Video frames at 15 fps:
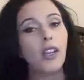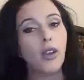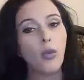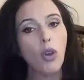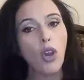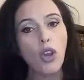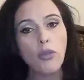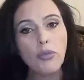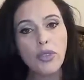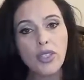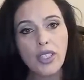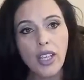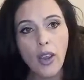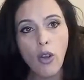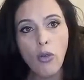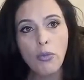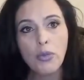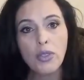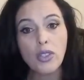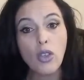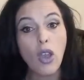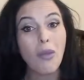Now, I hope this
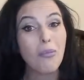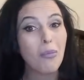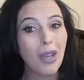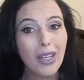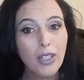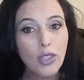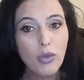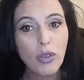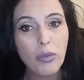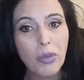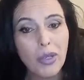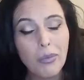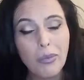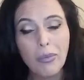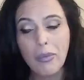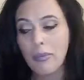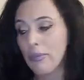helps. I may do a mid